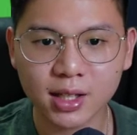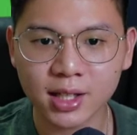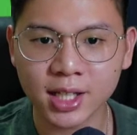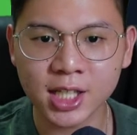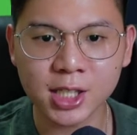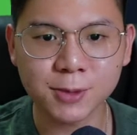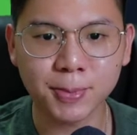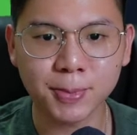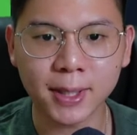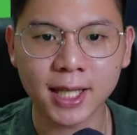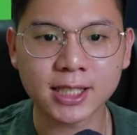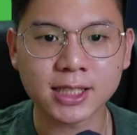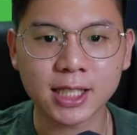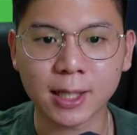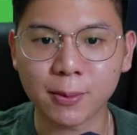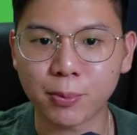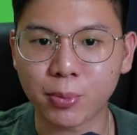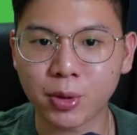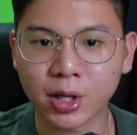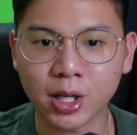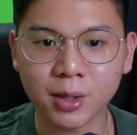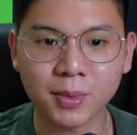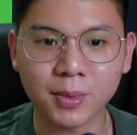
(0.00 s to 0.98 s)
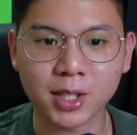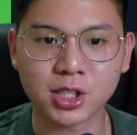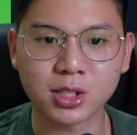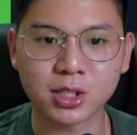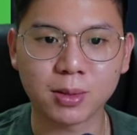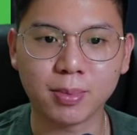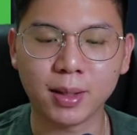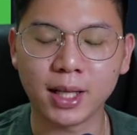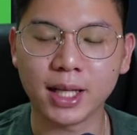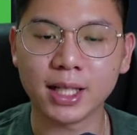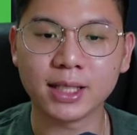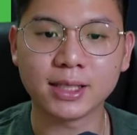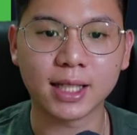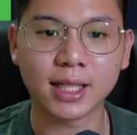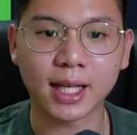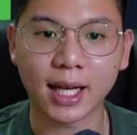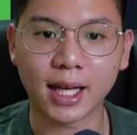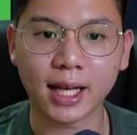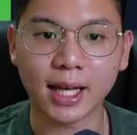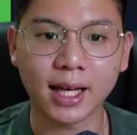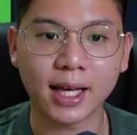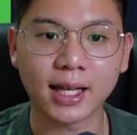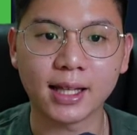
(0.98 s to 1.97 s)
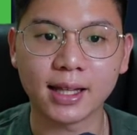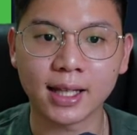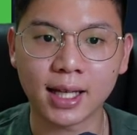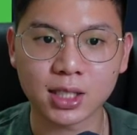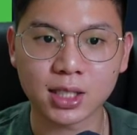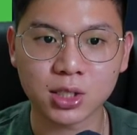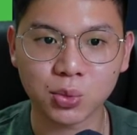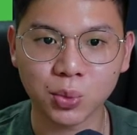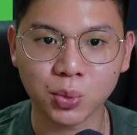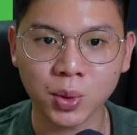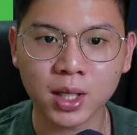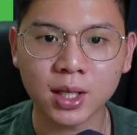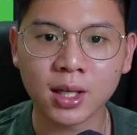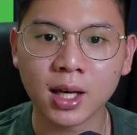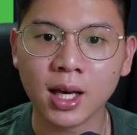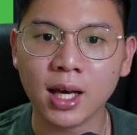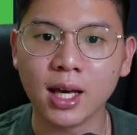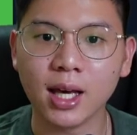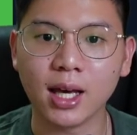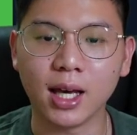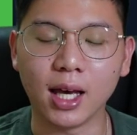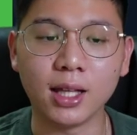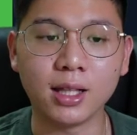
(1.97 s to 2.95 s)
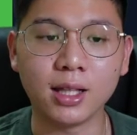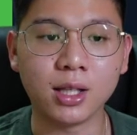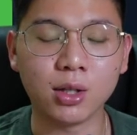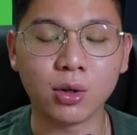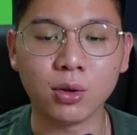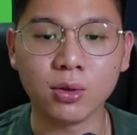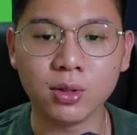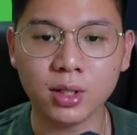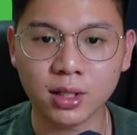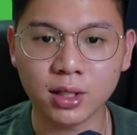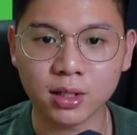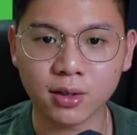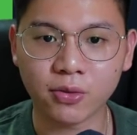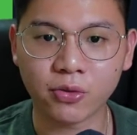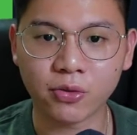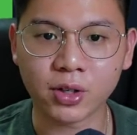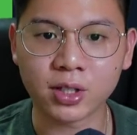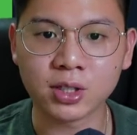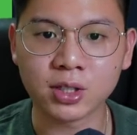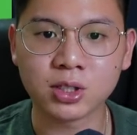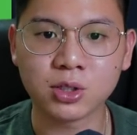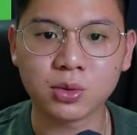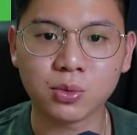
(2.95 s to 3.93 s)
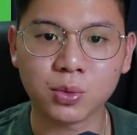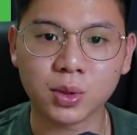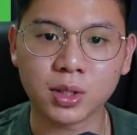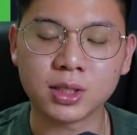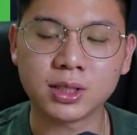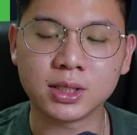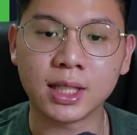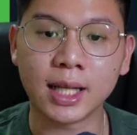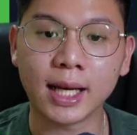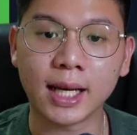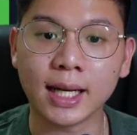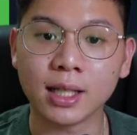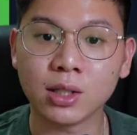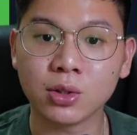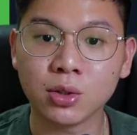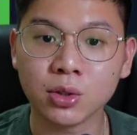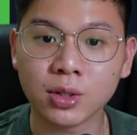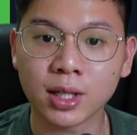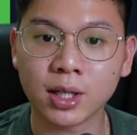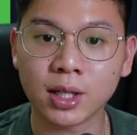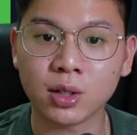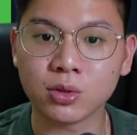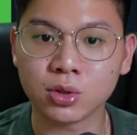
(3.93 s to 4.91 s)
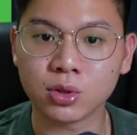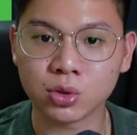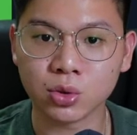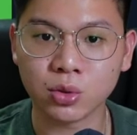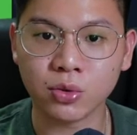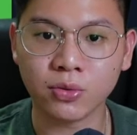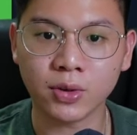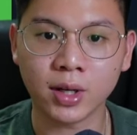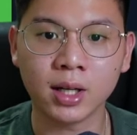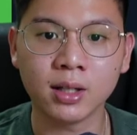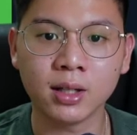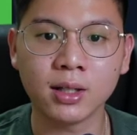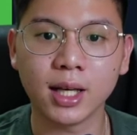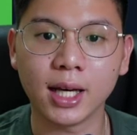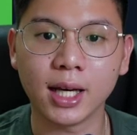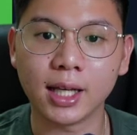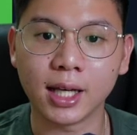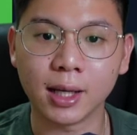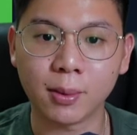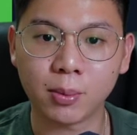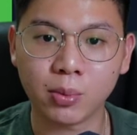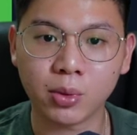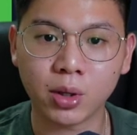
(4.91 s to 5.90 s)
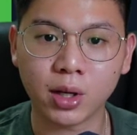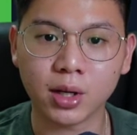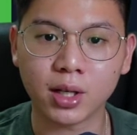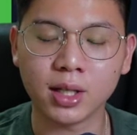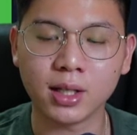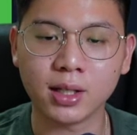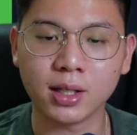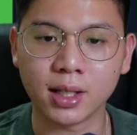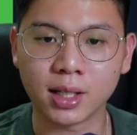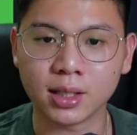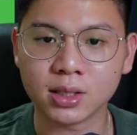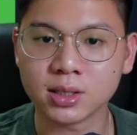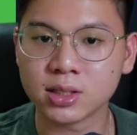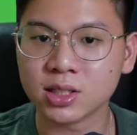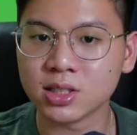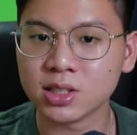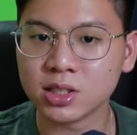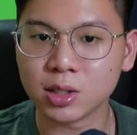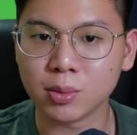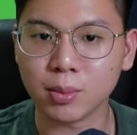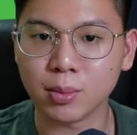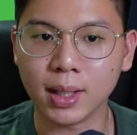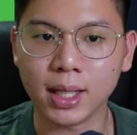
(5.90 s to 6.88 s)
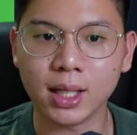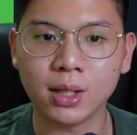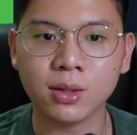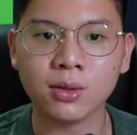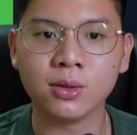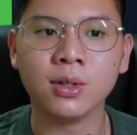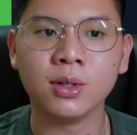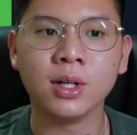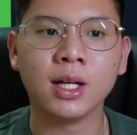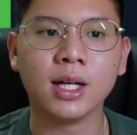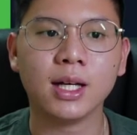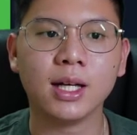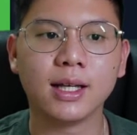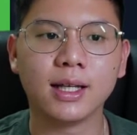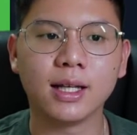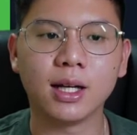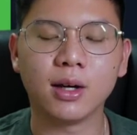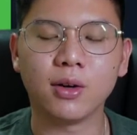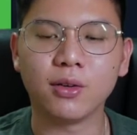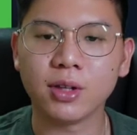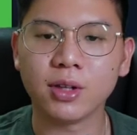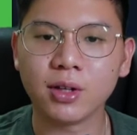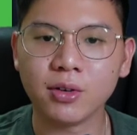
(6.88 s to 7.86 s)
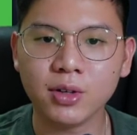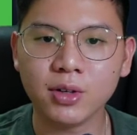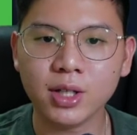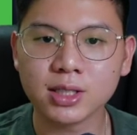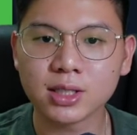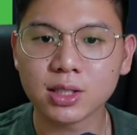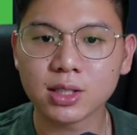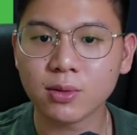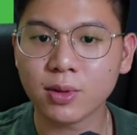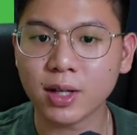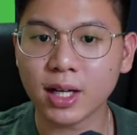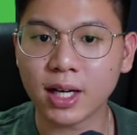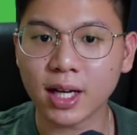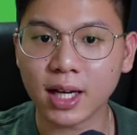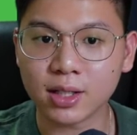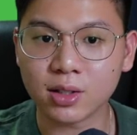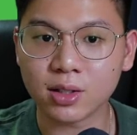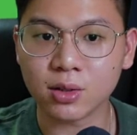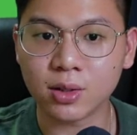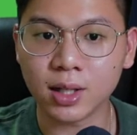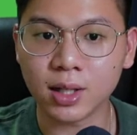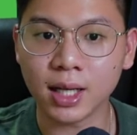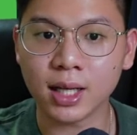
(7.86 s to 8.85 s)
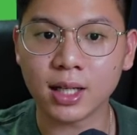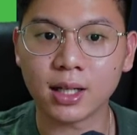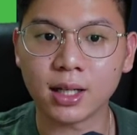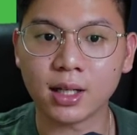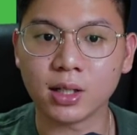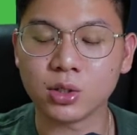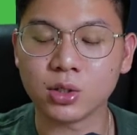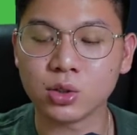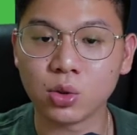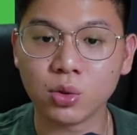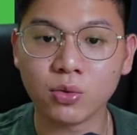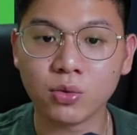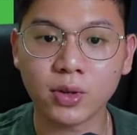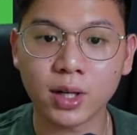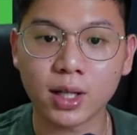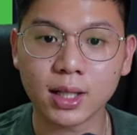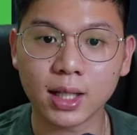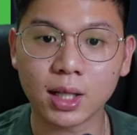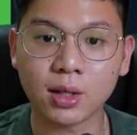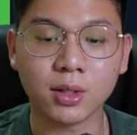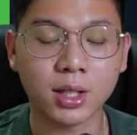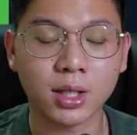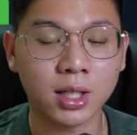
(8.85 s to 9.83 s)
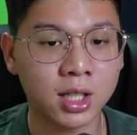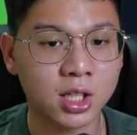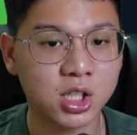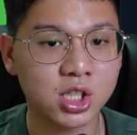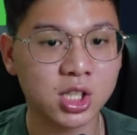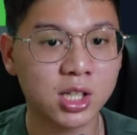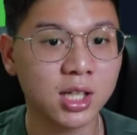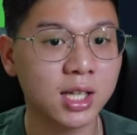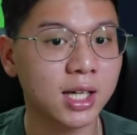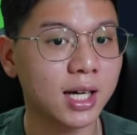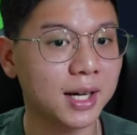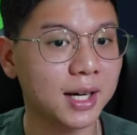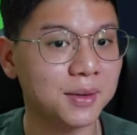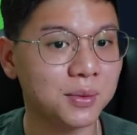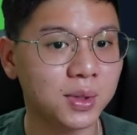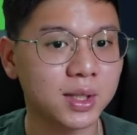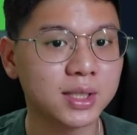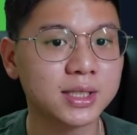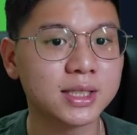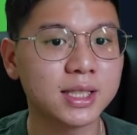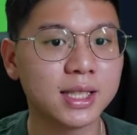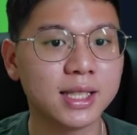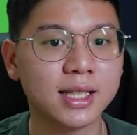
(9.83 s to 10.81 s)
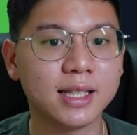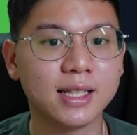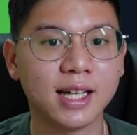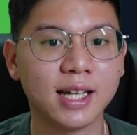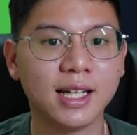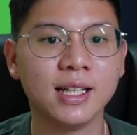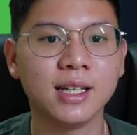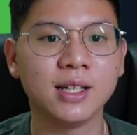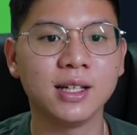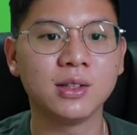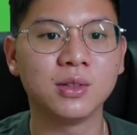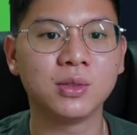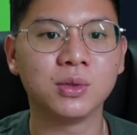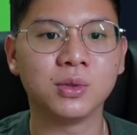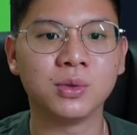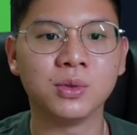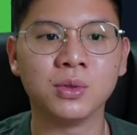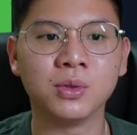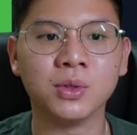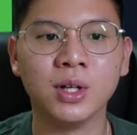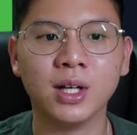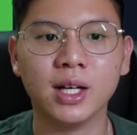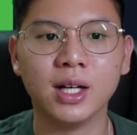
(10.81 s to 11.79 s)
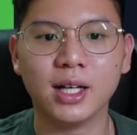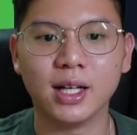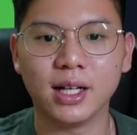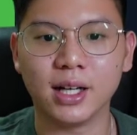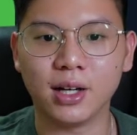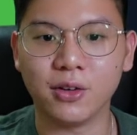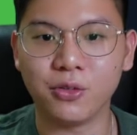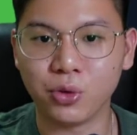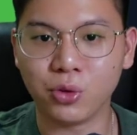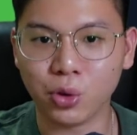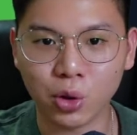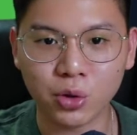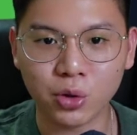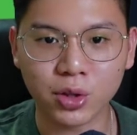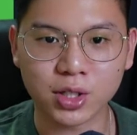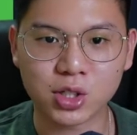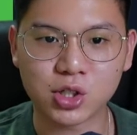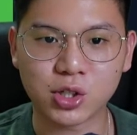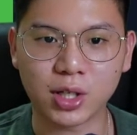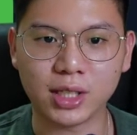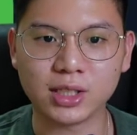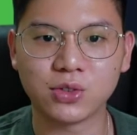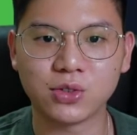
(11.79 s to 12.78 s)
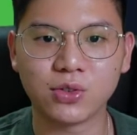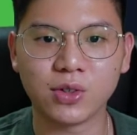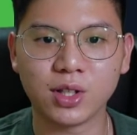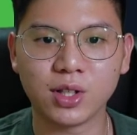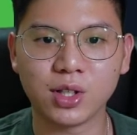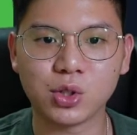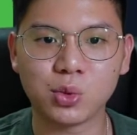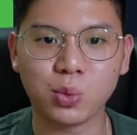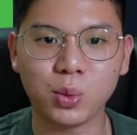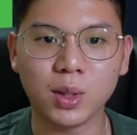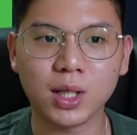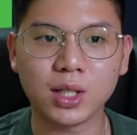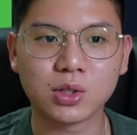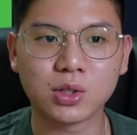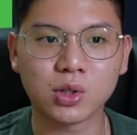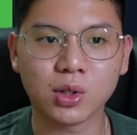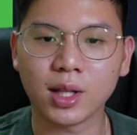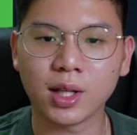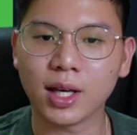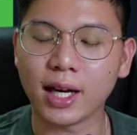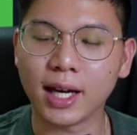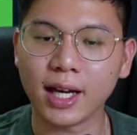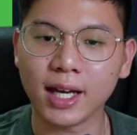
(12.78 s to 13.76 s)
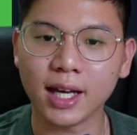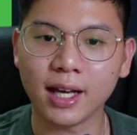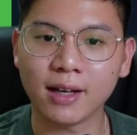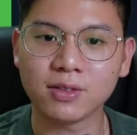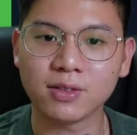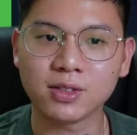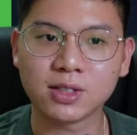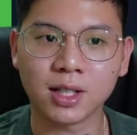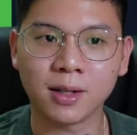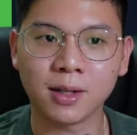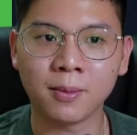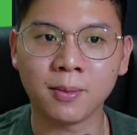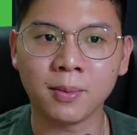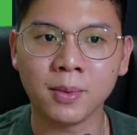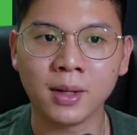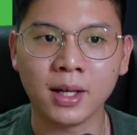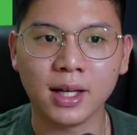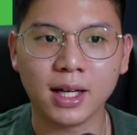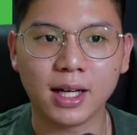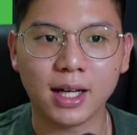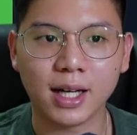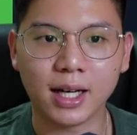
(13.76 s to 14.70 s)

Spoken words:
these players are pretty much the players that I had last week, and the only difference was that I took out Soufal and I brought in Nelson Semedo. Now, the reason why I had to take Soufal out, initially I was intending to roll the transfer this week so that I have some